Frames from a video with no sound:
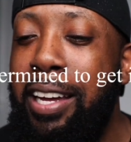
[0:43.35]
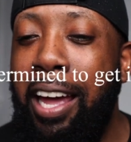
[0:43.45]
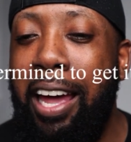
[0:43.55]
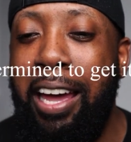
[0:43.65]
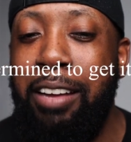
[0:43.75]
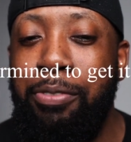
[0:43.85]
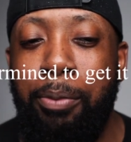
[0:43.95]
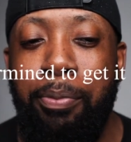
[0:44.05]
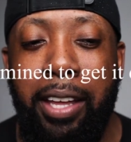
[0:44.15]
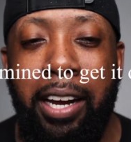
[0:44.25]
And
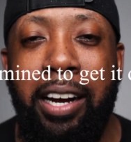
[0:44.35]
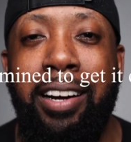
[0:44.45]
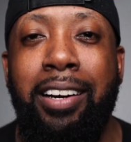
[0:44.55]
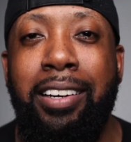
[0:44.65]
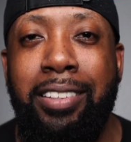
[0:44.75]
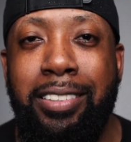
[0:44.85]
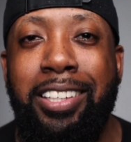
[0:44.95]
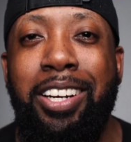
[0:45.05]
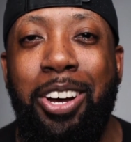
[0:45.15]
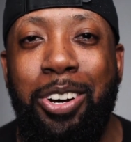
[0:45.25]
from there,
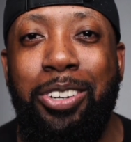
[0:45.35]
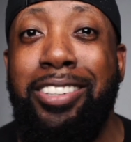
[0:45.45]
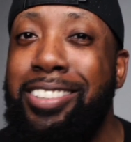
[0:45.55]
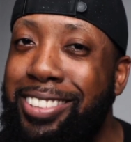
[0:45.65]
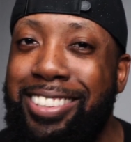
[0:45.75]
you know,